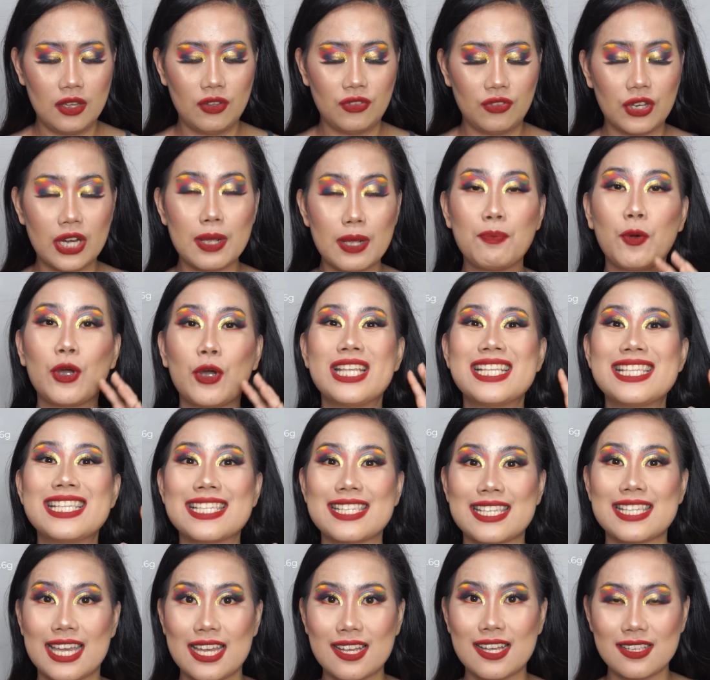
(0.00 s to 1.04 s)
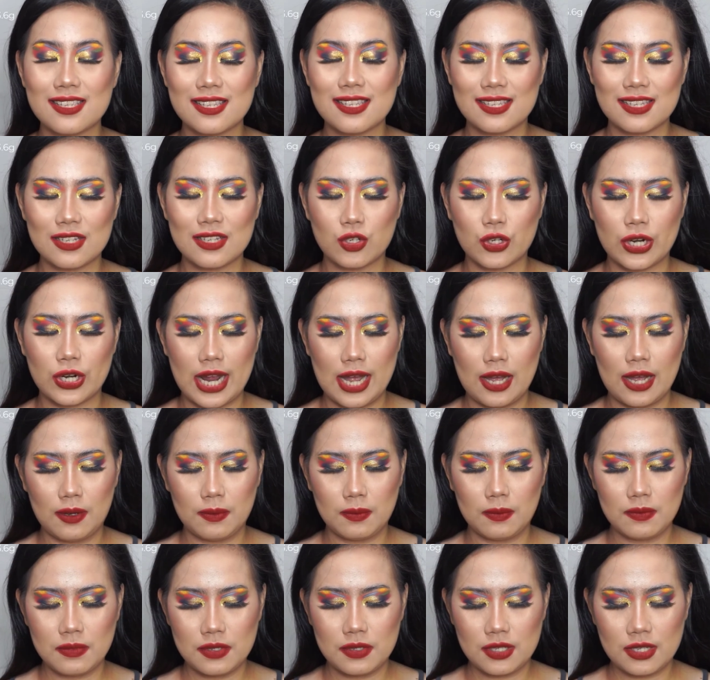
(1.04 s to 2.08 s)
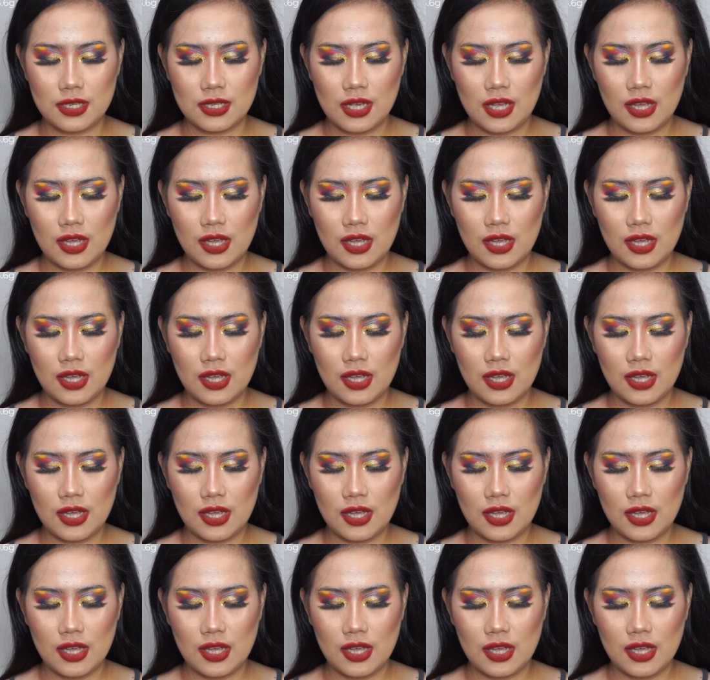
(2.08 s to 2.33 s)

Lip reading: 3.6 grams.